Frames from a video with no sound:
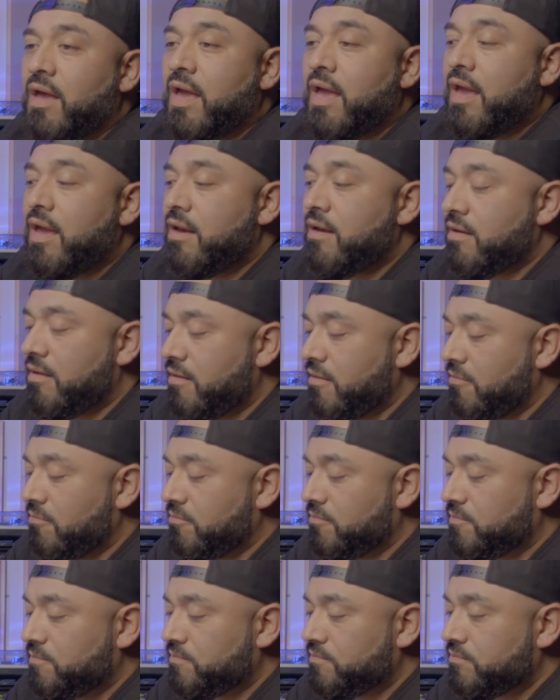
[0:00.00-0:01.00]
and
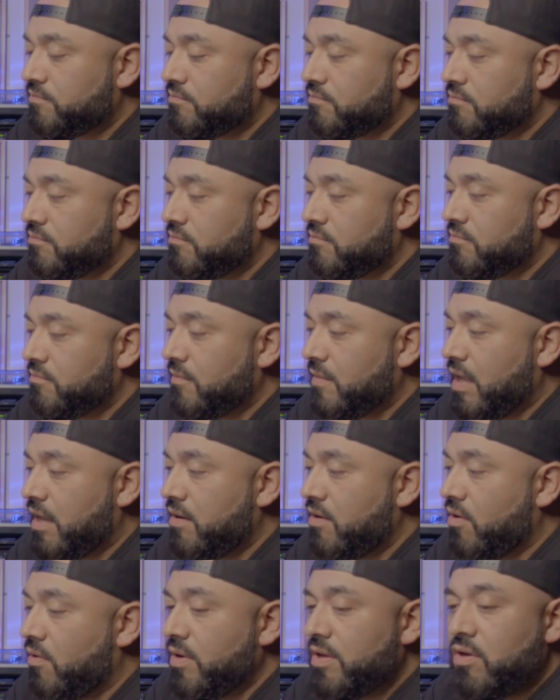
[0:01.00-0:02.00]

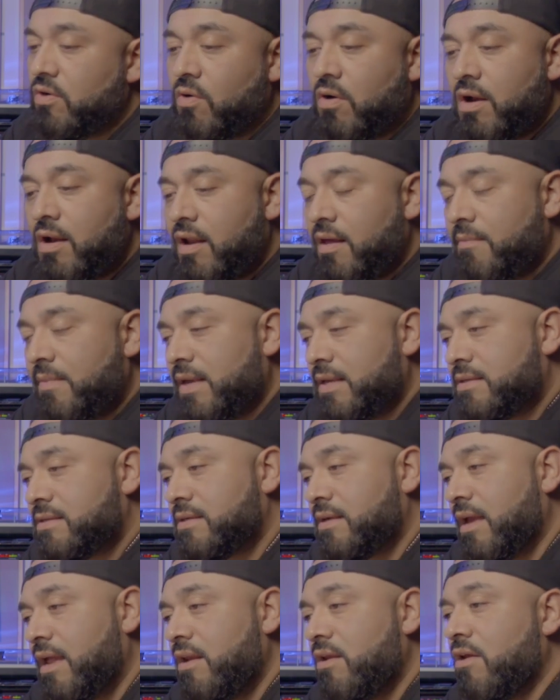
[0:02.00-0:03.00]
knowing your
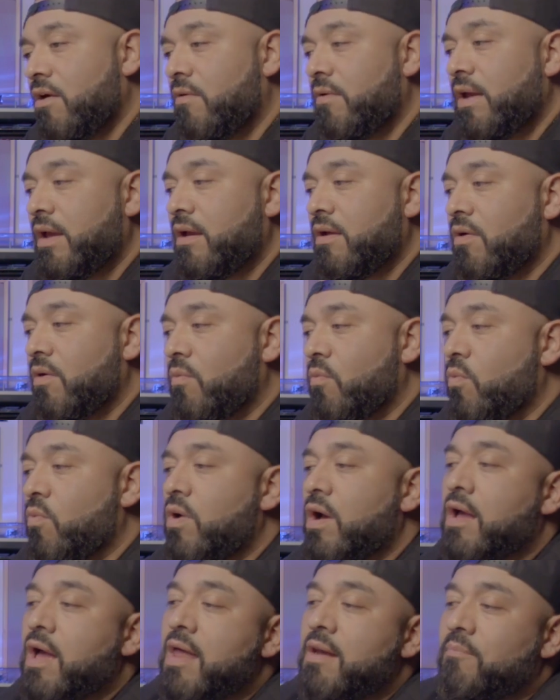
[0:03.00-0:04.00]
limits and knowing
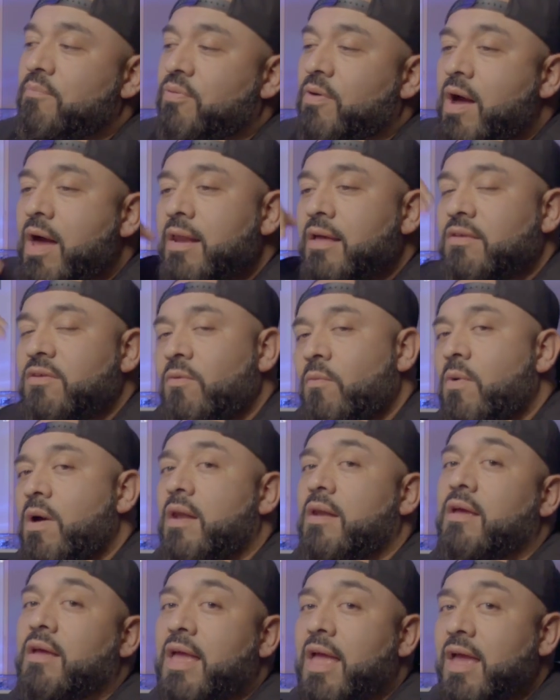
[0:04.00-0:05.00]
what kind of product you
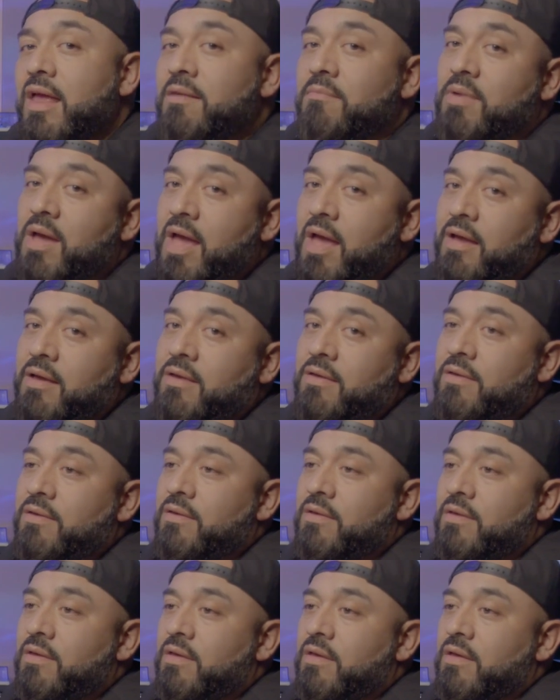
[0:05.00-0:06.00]
want to hand back.
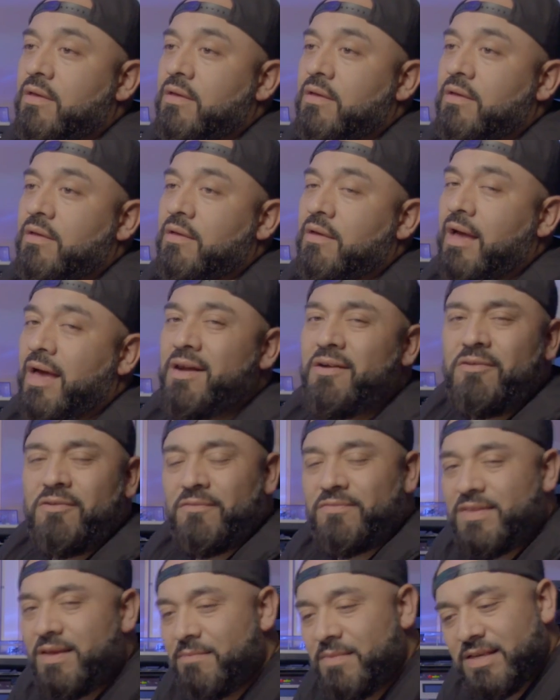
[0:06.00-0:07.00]
I don't
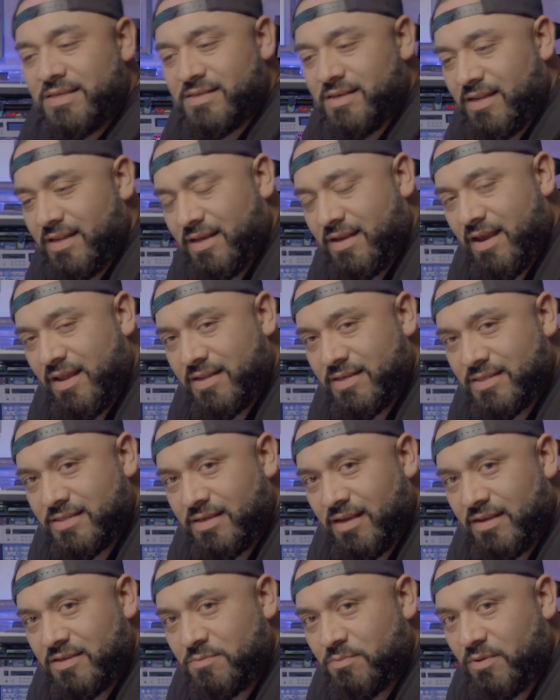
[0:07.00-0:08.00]
know if that makes any kind of
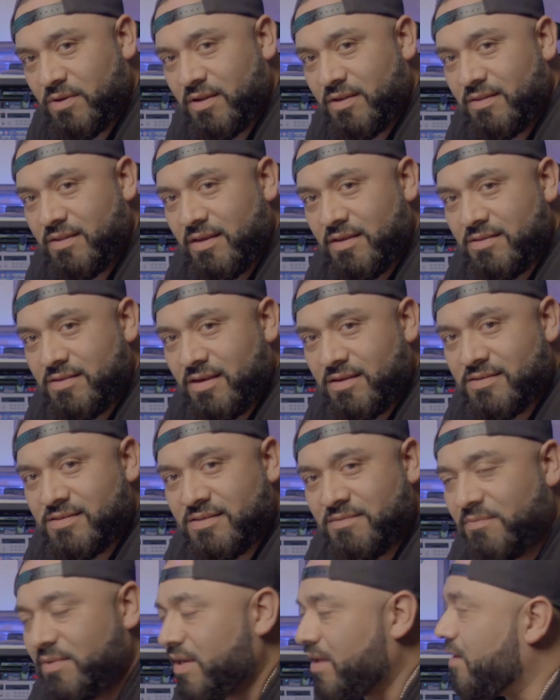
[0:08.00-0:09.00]
sense, but it
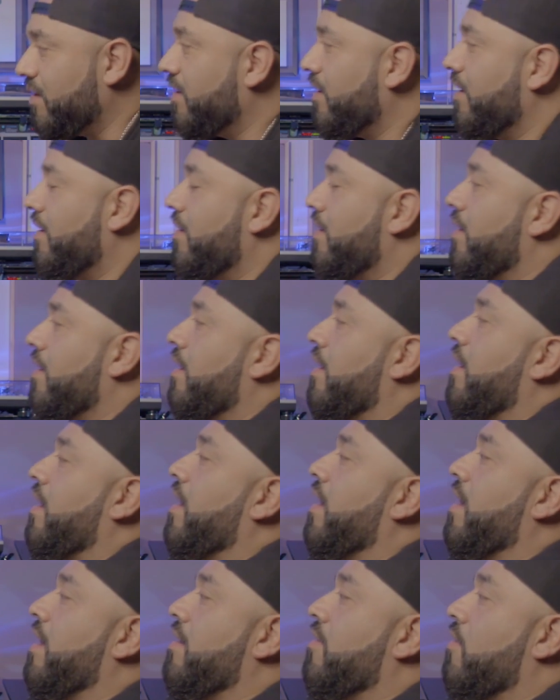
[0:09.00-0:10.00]
does to me.
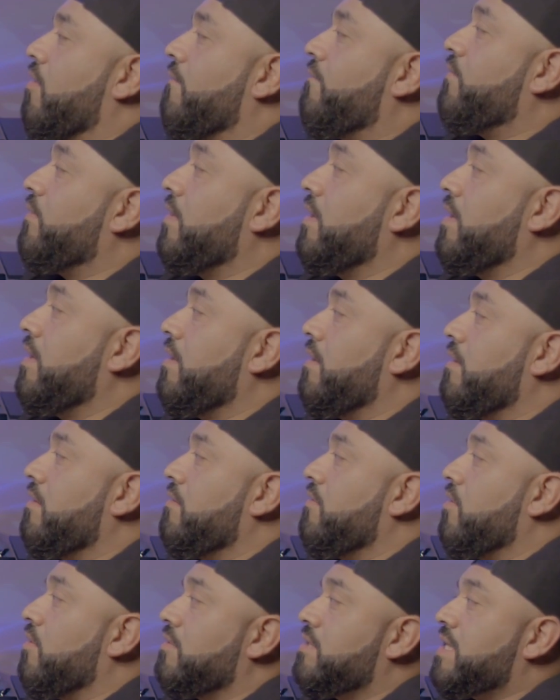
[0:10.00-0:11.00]
And hopefully
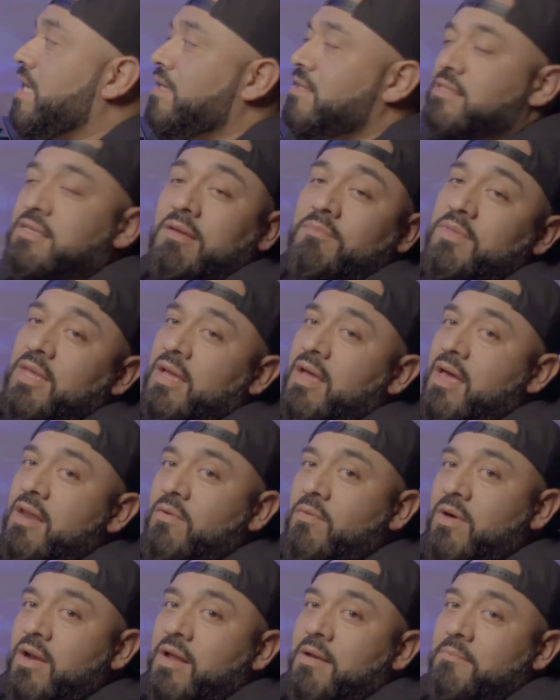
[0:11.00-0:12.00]
you'll take something
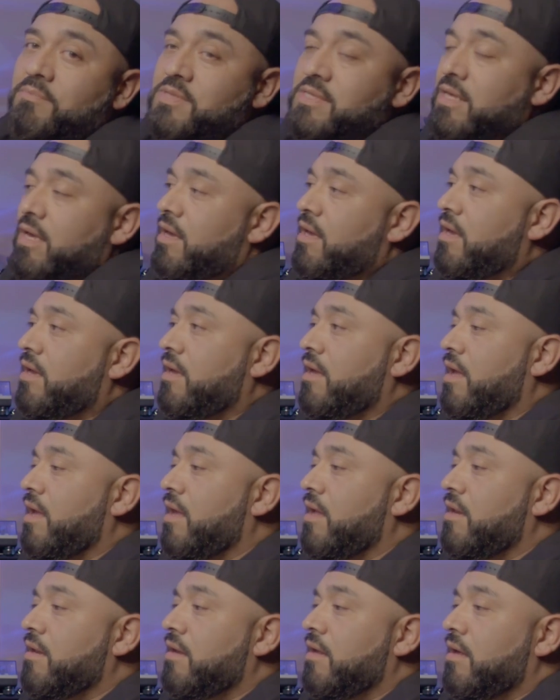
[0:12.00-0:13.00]
out of what I'm saying
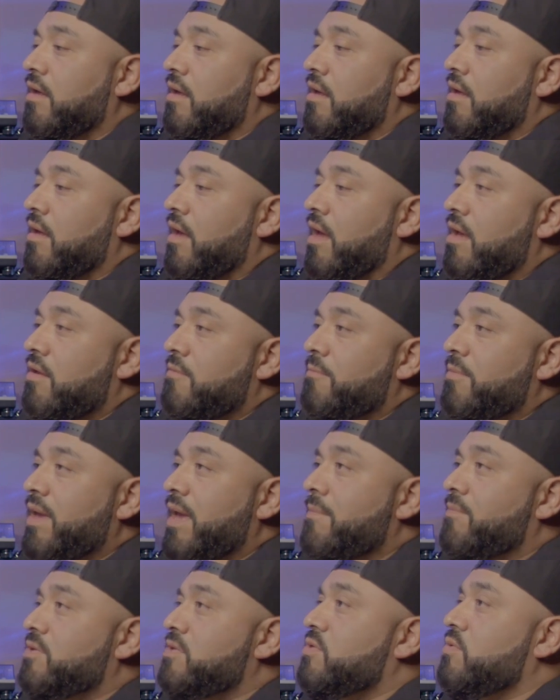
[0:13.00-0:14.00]
and you'll
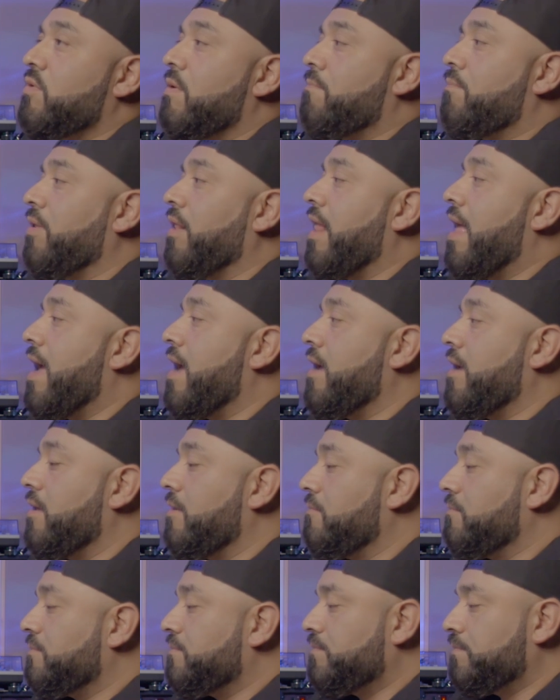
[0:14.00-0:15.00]
be able to apply
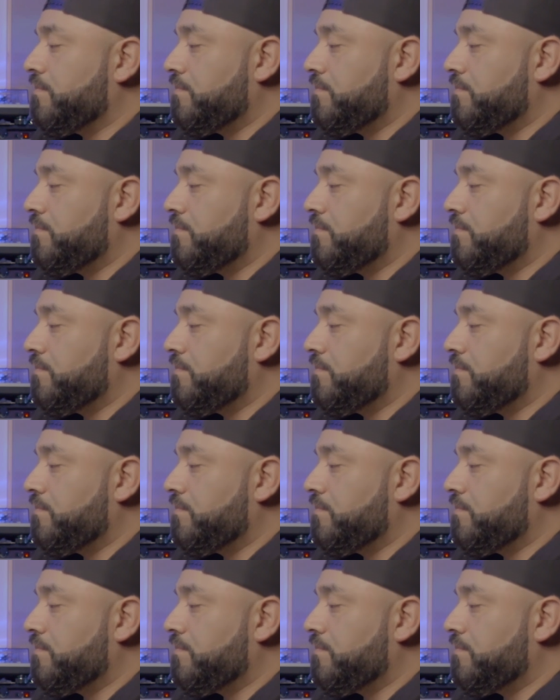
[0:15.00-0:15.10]
it